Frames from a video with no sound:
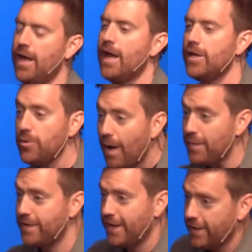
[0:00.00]
And you might be
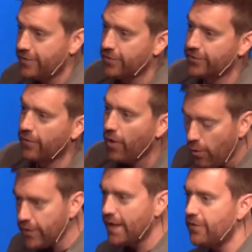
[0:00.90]
thinking to yourself, oh,
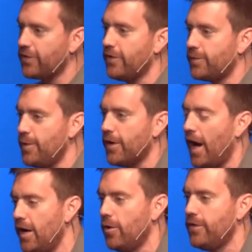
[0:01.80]
the gifts of the Spirit,
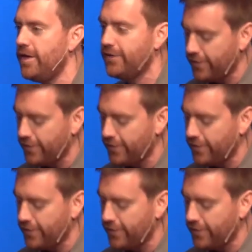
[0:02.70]
I know these.